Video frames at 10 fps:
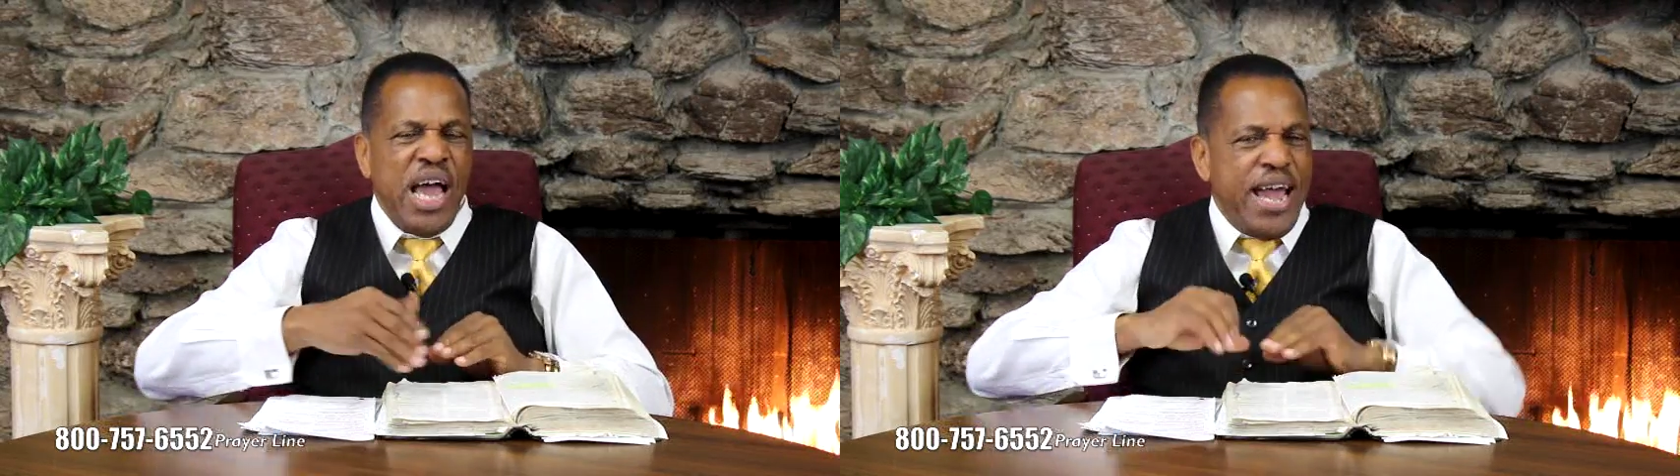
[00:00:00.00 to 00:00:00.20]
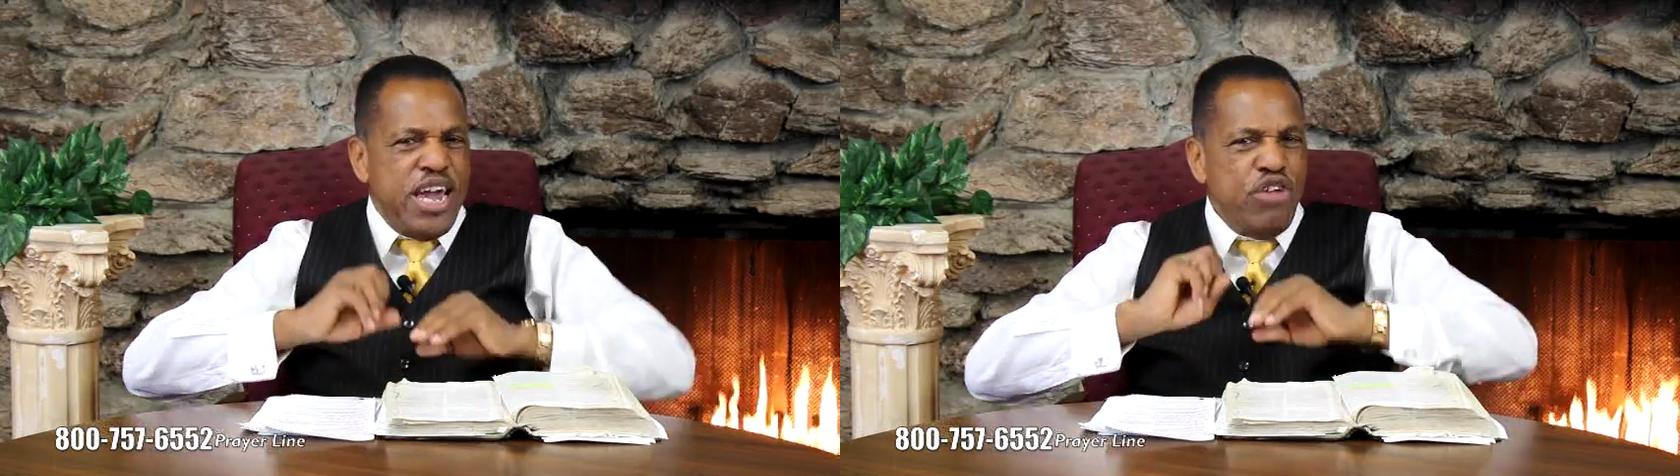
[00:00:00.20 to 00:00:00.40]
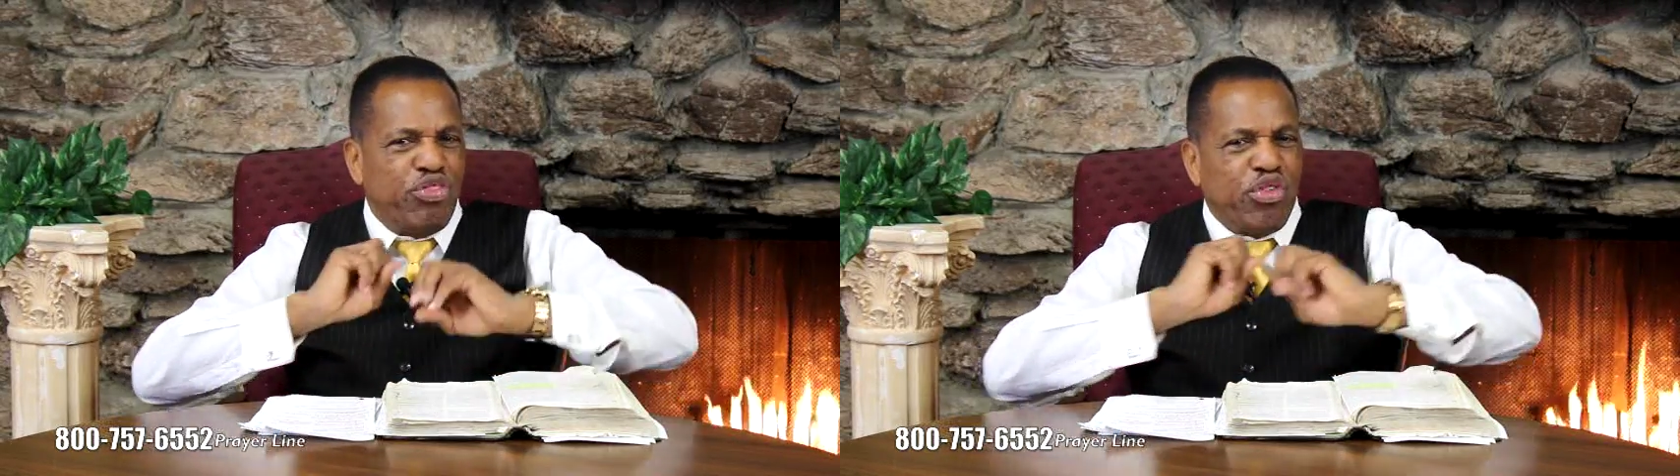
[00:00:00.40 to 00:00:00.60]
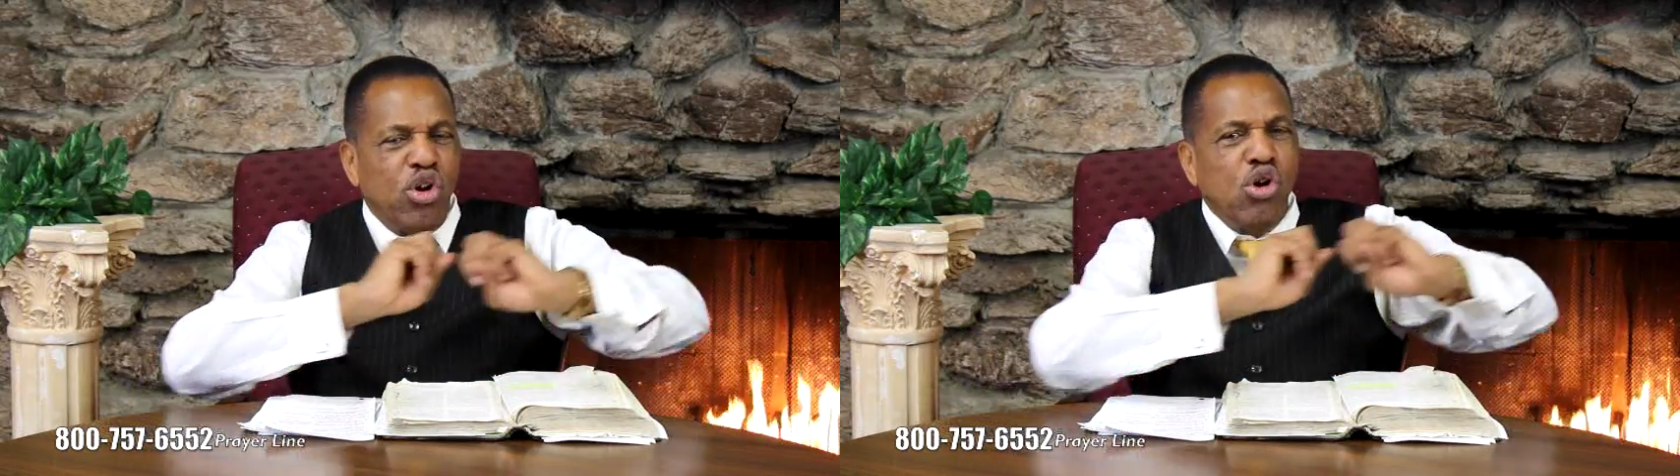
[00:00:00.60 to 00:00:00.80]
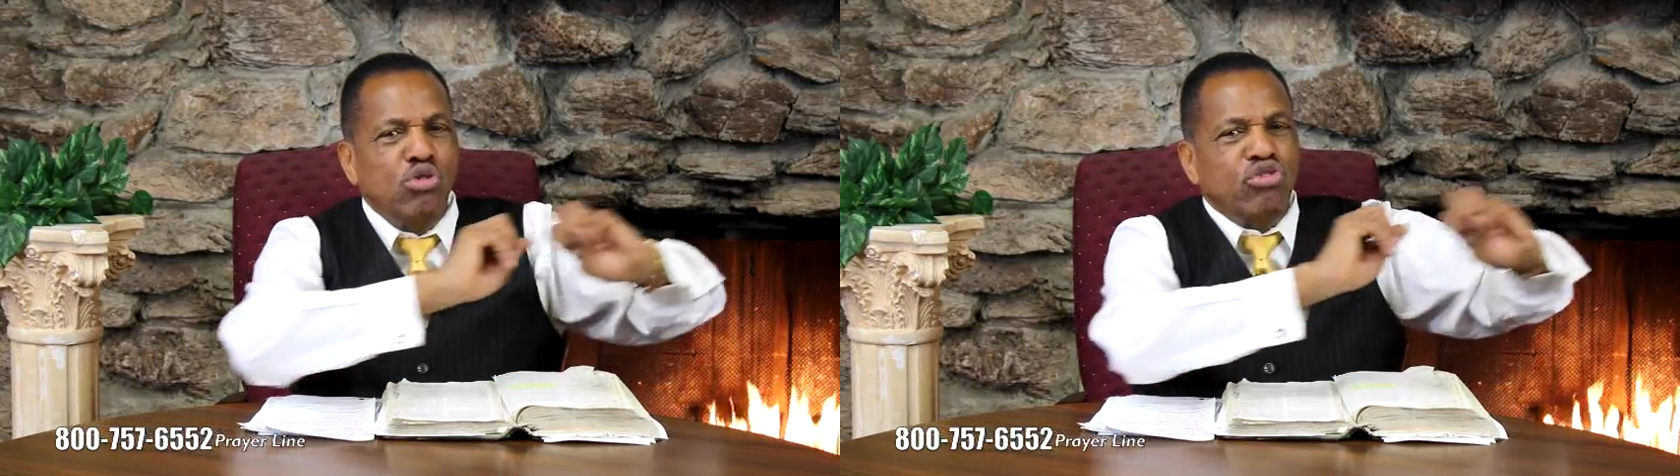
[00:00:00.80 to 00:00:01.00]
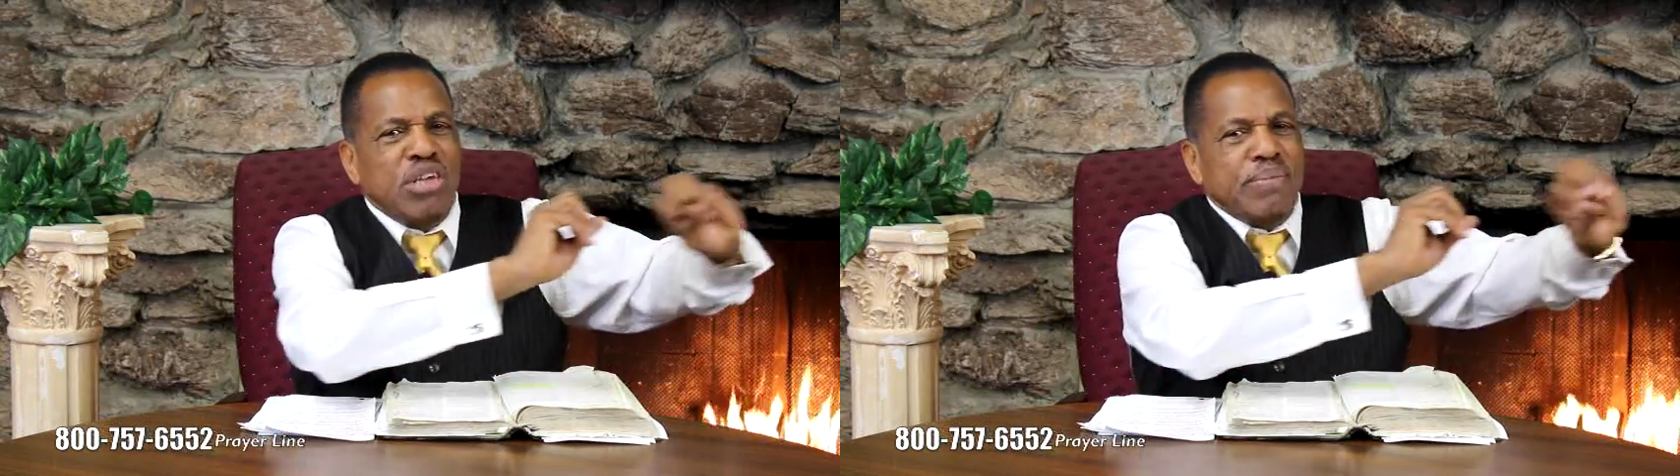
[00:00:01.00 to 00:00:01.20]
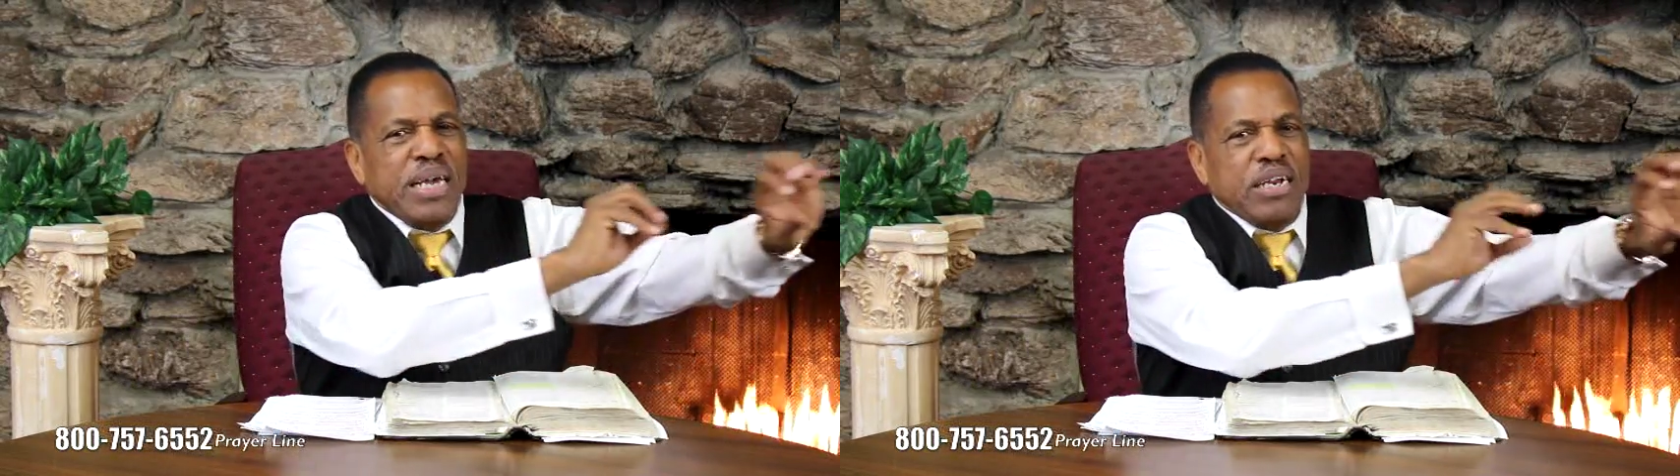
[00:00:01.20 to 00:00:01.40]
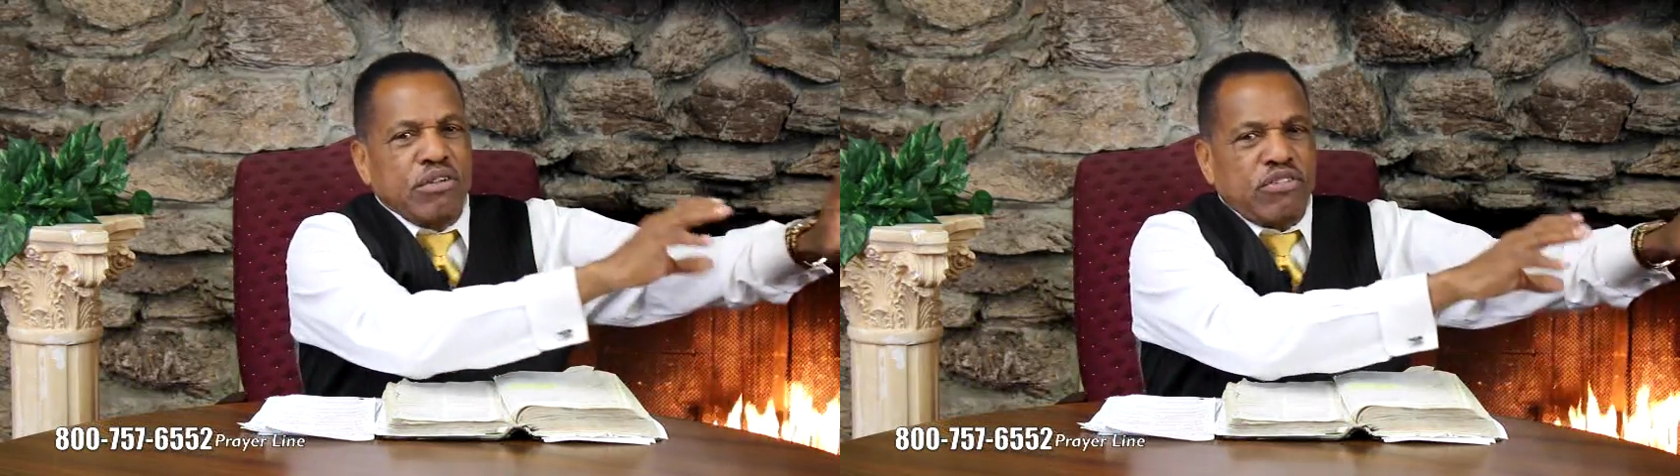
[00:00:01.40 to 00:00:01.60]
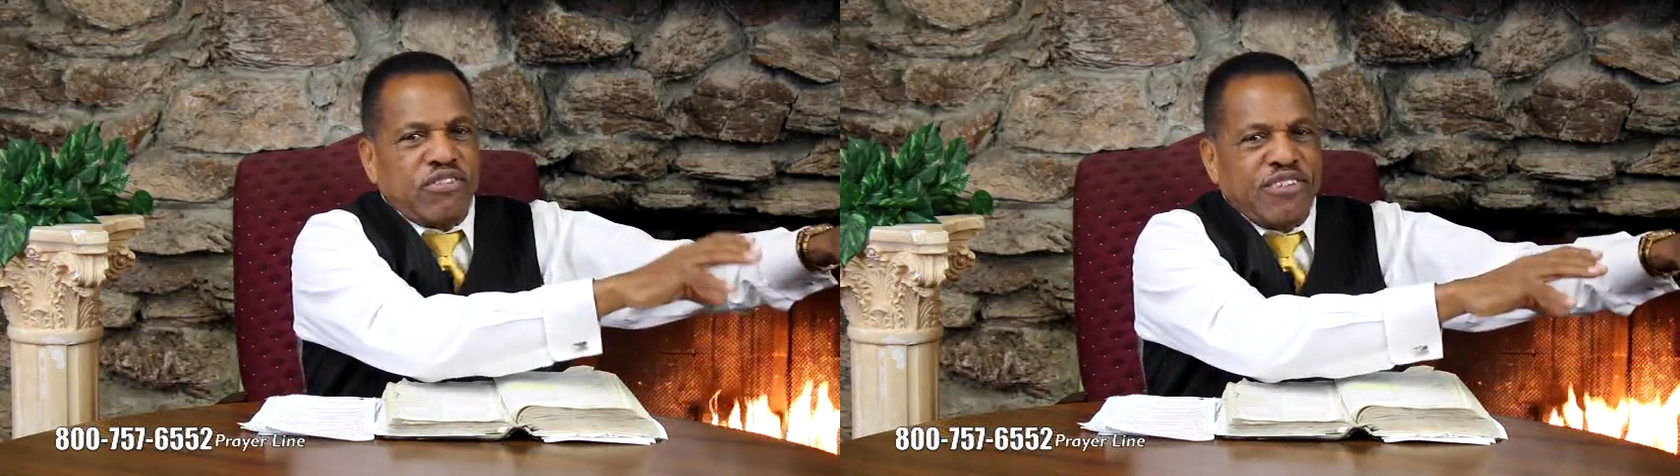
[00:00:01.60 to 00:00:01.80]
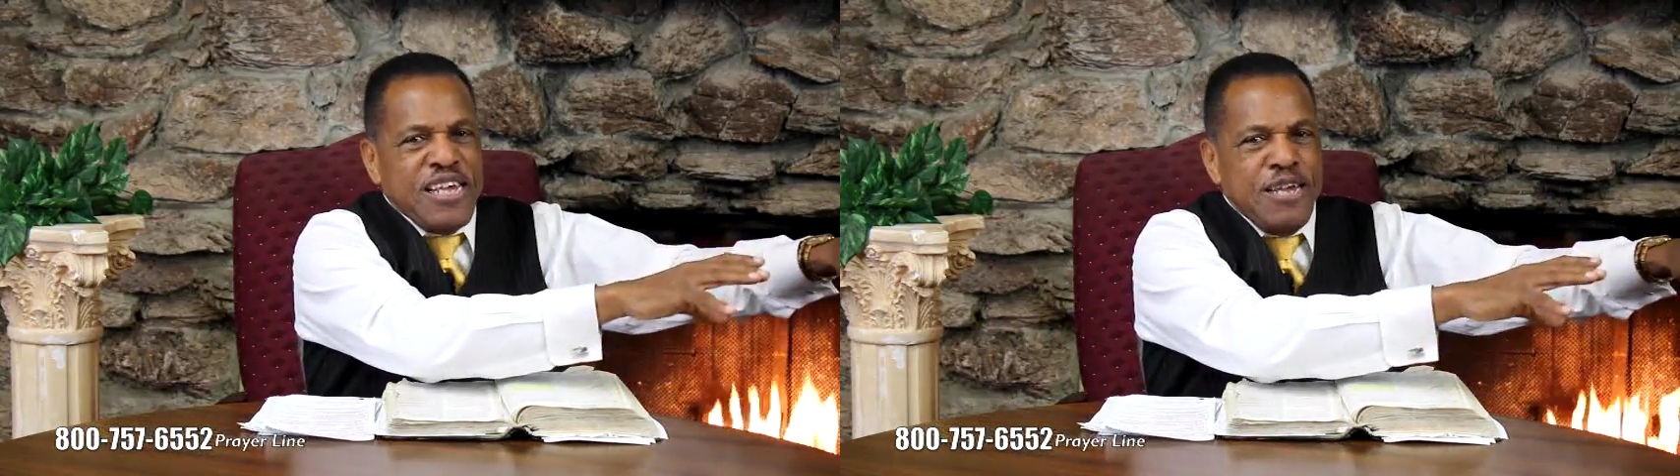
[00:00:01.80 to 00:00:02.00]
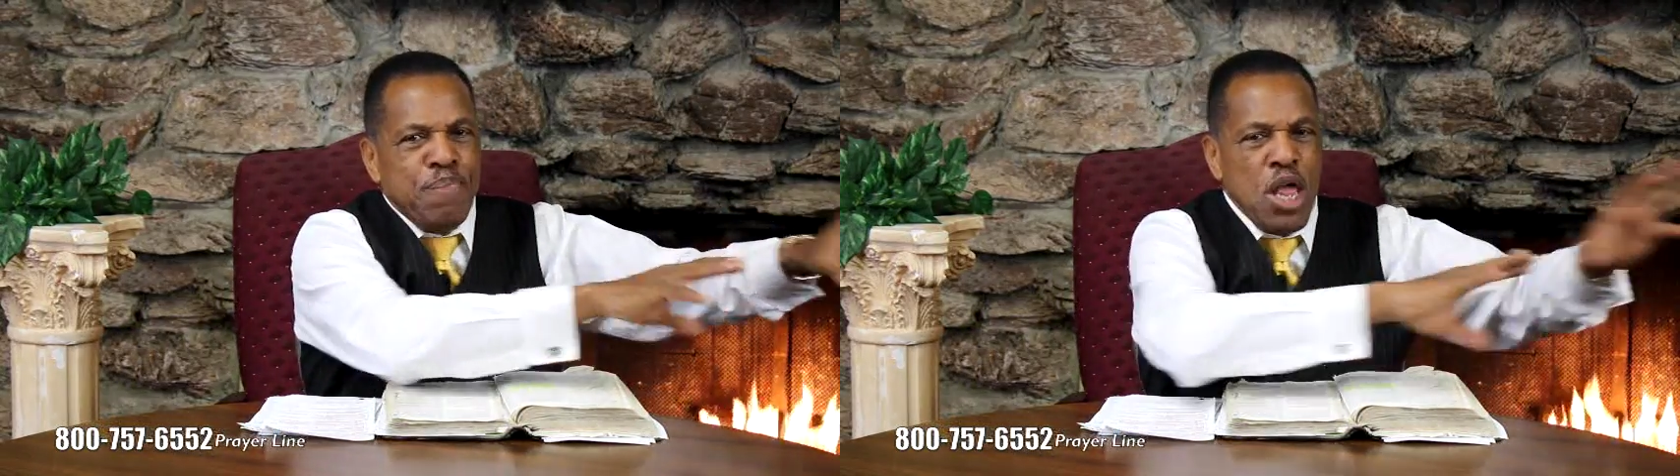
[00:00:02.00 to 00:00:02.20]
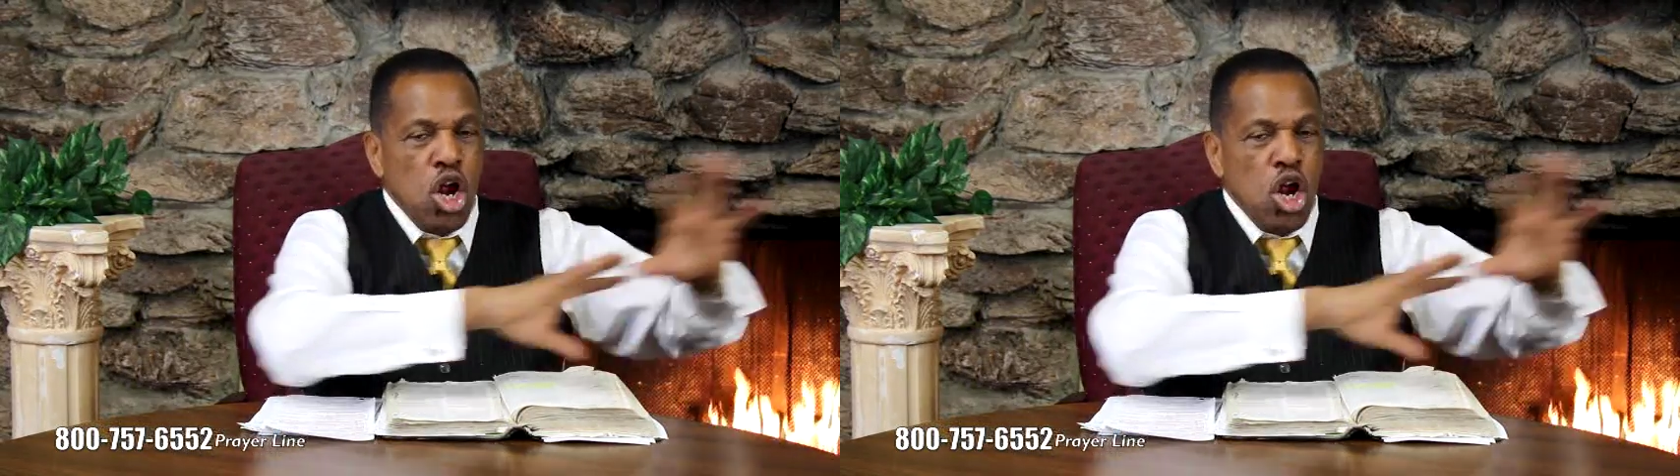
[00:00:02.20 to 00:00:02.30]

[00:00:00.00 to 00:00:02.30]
and He throws them in a sea